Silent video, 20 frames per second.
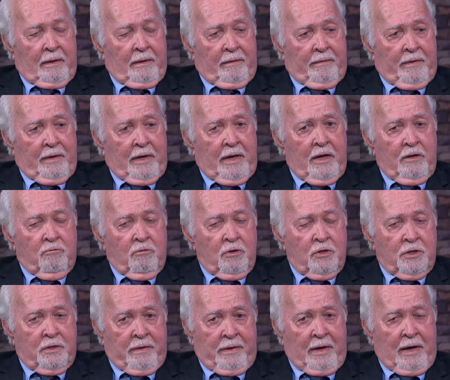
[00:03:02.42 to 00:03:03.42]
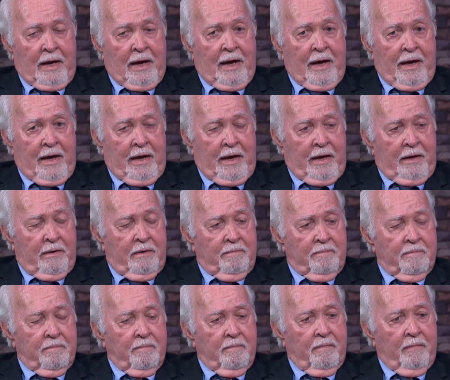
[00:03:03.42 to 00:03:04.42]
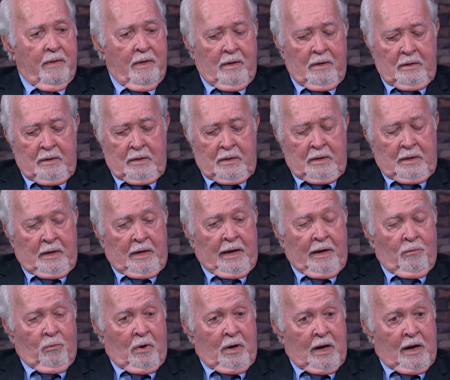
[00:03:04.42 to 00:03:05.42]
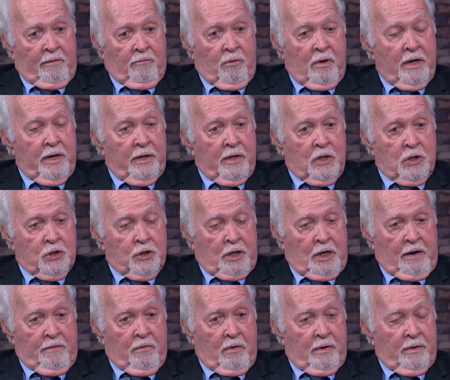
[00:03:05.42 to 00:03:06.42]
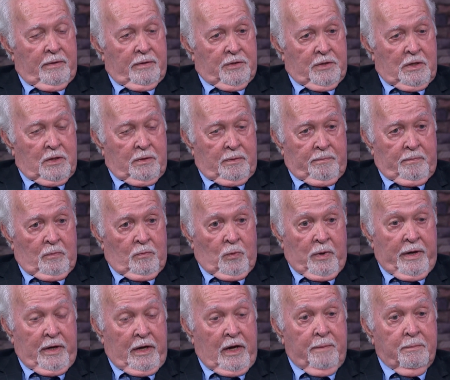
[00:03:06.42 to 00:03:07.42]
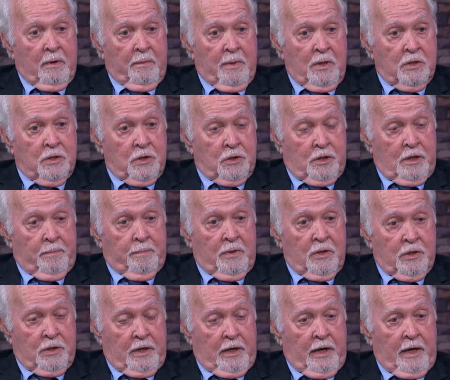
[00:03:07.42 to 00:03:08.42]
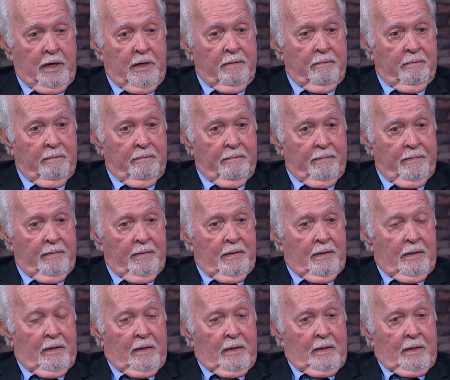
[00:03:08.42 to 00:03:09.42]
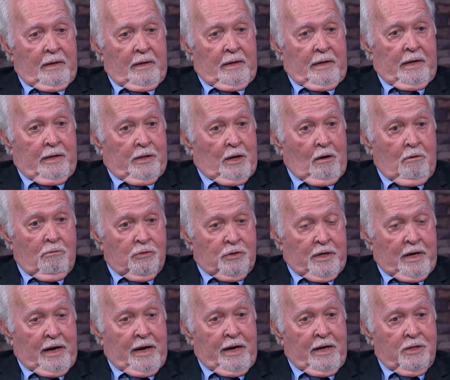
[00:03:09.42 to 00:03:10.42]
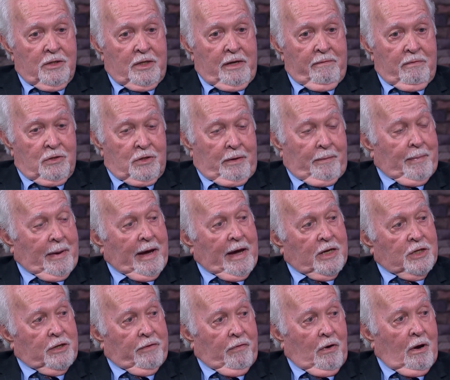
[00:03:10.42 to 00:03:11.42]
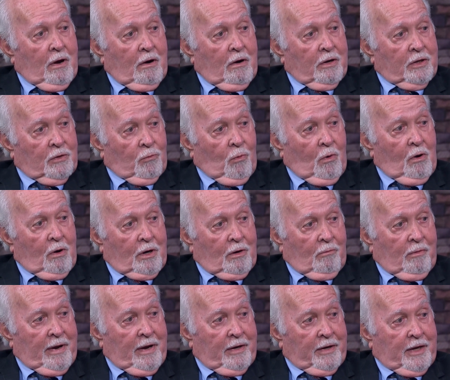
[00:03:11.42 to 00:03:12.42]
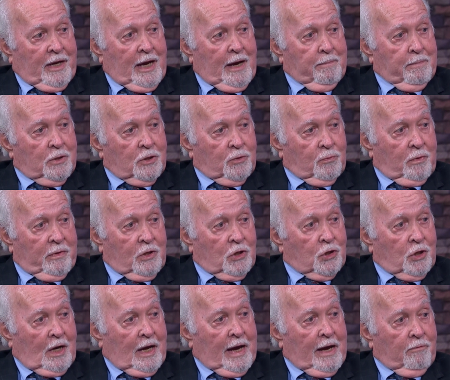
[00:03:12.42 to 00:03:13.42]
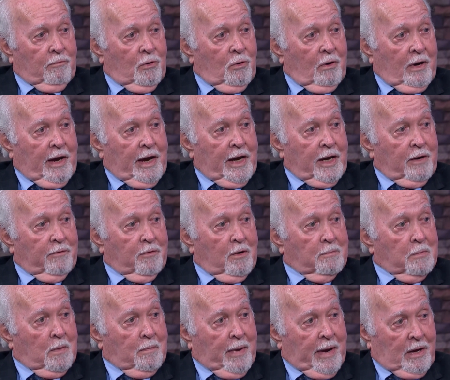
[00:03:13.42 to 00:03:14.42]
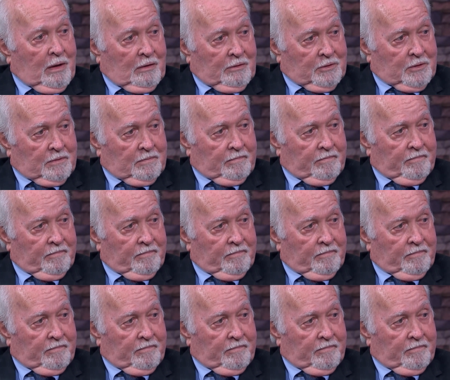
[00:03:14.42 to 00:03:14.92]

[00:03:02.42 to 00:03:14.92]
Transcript: The interest that I had, and what I've really discovered since we came to Mississippi State, in those days it was a badge of honor to walk around campus with a slide rule hanging from your belt.